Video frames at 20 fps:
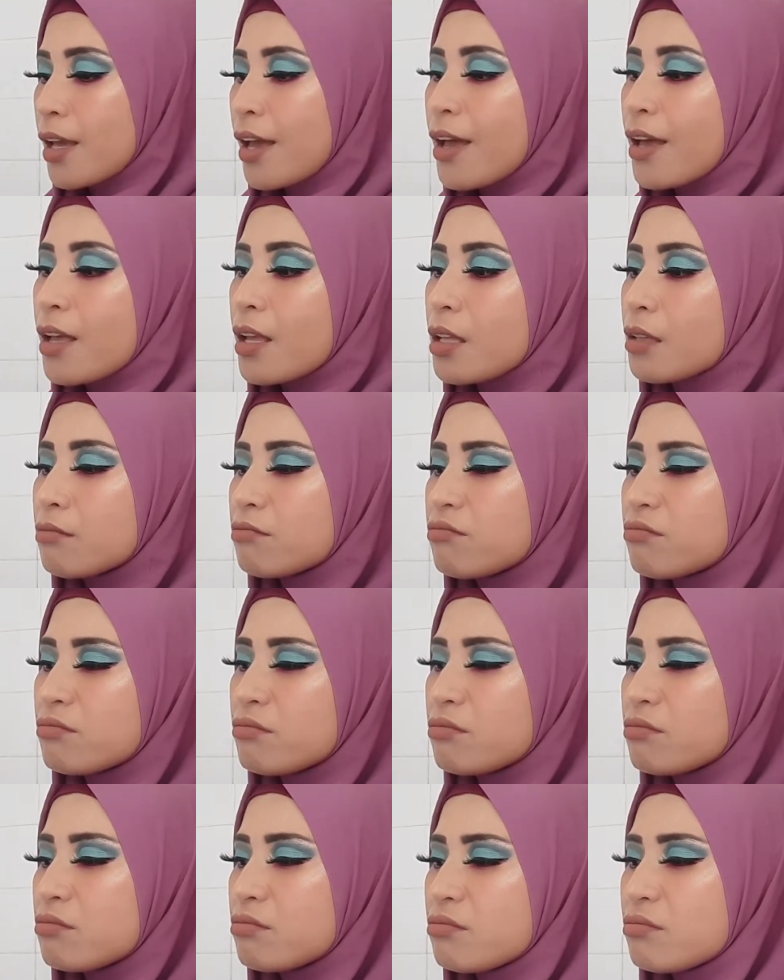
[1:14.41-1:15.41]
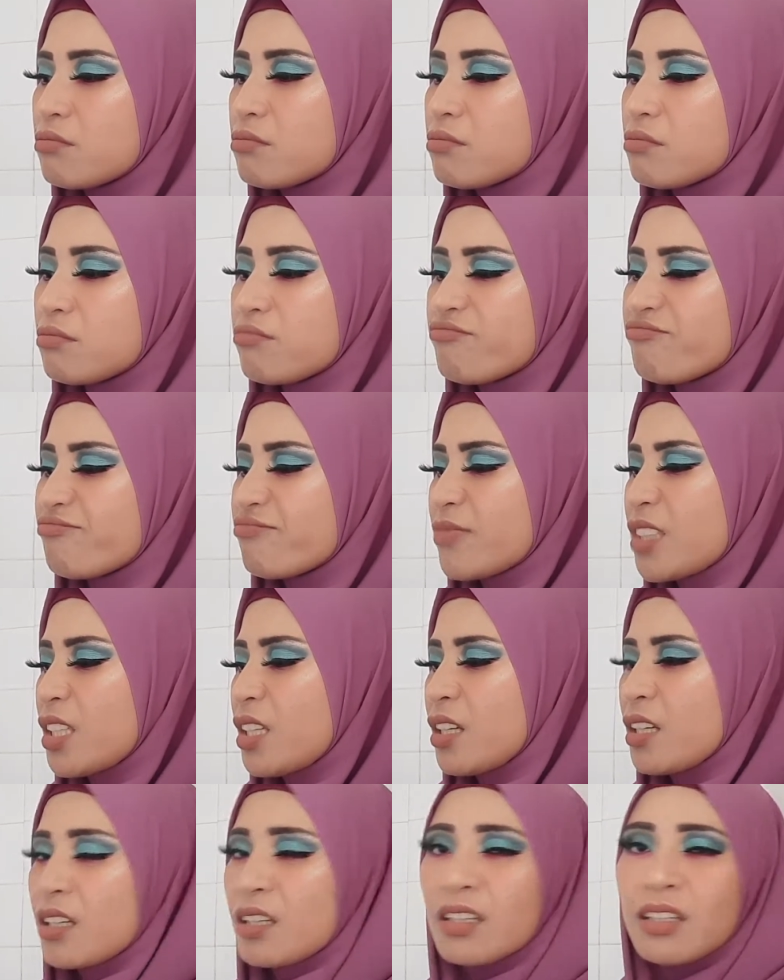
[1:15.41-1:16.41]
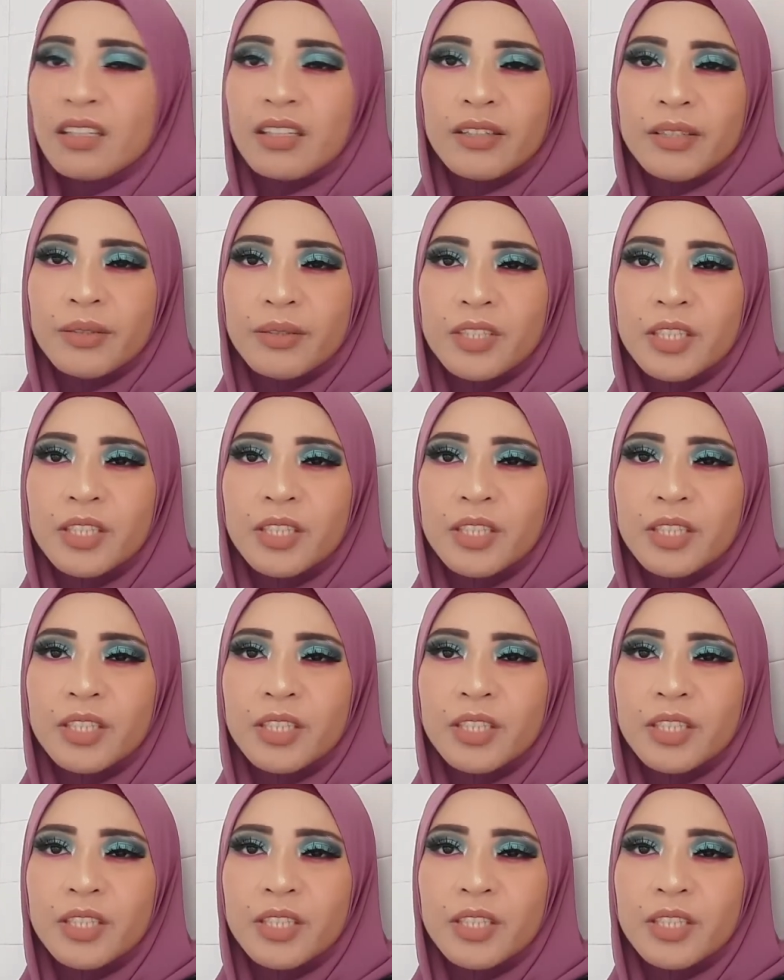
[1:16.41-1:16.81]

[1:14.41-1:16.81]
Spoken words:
and yeah,